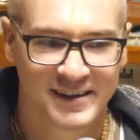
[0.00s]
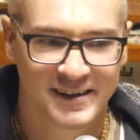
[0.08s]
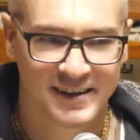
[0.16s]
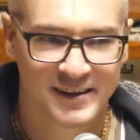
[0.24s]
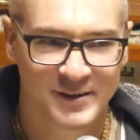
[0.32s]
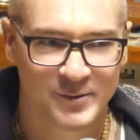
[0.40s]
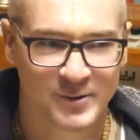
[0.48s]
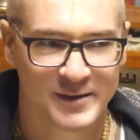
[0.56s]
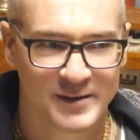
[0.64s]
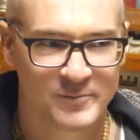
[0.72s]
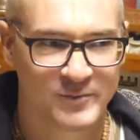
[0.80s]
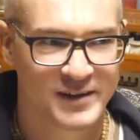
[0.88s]
told
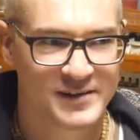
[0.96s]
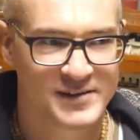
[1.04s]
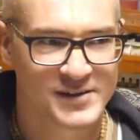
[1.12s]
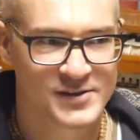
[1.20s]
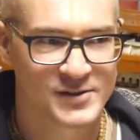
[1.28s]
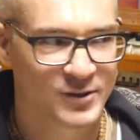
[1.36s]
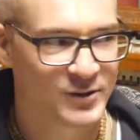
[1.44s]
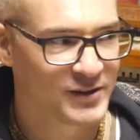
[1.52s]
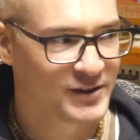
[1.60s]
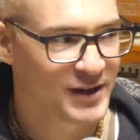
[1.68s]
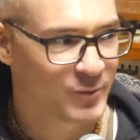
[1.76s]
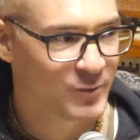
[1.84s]
him, "This is not
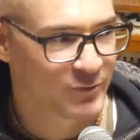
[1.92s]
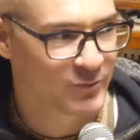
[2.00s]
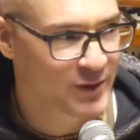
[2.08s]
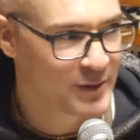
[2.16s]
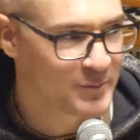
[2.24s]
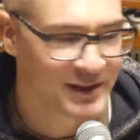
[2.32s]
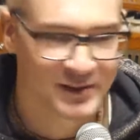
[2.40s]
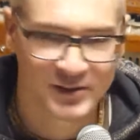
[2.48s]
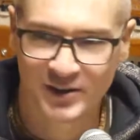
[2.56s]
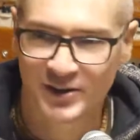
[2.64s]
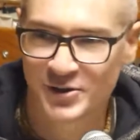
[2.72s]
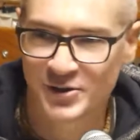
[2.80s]
in our family
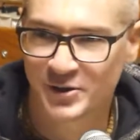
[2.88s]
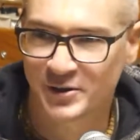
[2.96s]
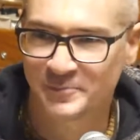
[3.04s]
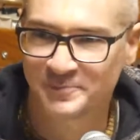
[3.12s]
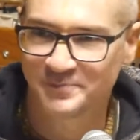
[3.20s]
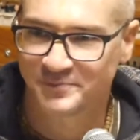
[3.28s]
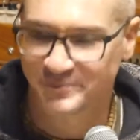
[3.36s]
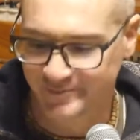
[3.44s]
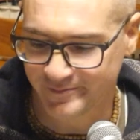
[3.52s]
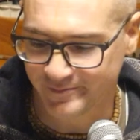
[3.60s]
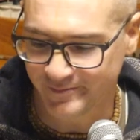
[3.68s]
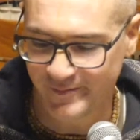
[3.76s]
tradition,
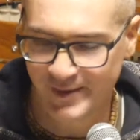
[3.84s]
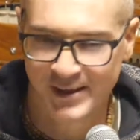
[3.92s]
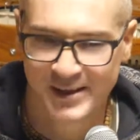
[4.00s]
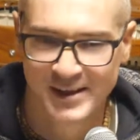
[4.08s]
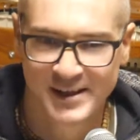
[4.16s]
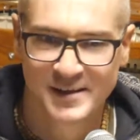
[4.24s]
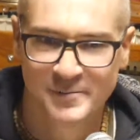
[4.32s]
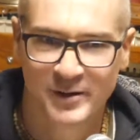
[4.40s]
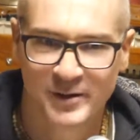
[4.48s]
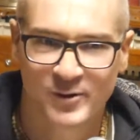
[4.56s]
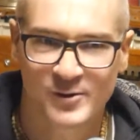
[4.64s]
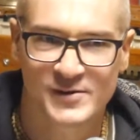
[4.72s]

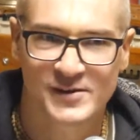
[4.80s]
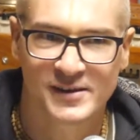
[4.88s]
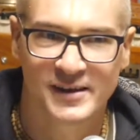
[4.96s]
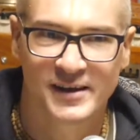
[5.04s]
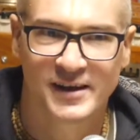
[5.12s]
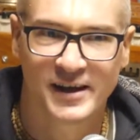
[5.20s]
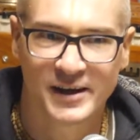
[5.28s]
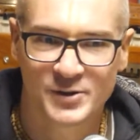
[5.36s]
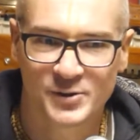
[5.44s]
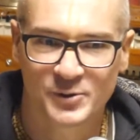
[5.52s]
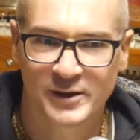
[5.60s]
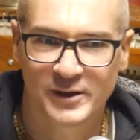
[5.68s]
because
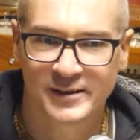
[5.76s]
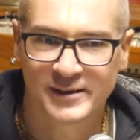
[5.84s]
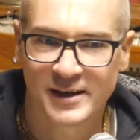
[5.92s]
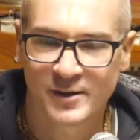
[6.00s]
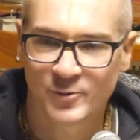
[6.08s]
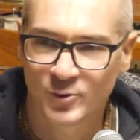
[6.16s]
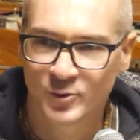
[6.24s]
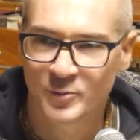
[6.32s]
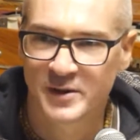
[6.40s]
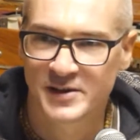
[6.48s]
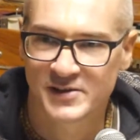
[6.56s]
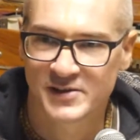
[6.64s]
actually now
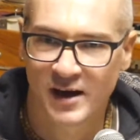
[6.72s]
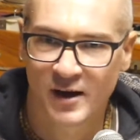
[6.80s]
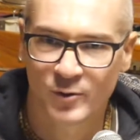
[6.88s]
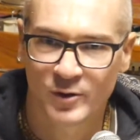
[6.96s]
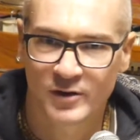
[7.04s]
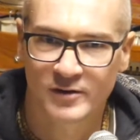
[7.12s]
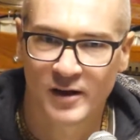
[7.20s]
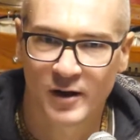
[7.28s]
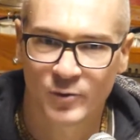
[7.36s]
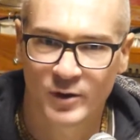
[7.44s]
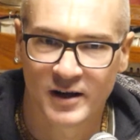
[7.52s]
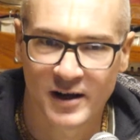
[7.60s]
Rukmi is
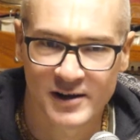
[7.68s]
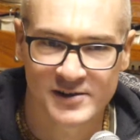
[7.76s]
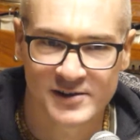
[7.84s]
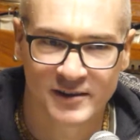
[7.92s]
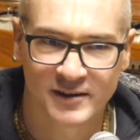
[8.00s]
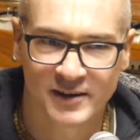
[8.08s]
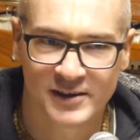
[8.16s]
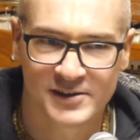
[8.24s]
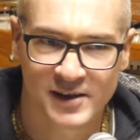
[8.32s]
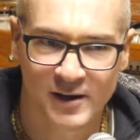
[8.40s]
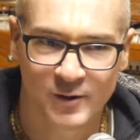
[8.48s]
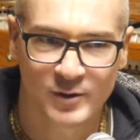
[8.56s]
our cousin. He's
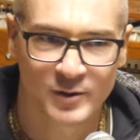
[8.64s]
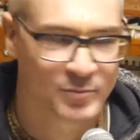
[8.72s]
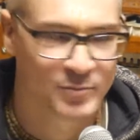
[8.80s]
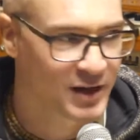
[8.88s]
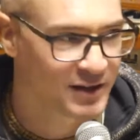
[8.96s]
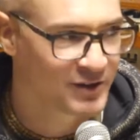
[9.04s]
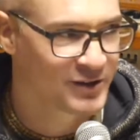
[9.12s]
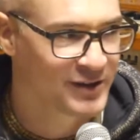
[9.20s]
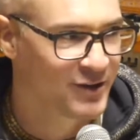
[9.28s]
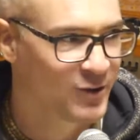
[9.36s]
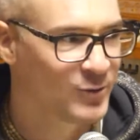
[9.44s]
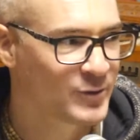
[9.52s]
our
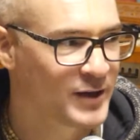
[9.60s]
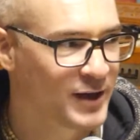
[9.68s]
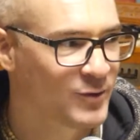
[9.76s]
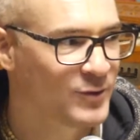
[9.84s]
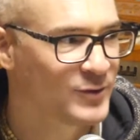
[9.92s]
brother-in-law now,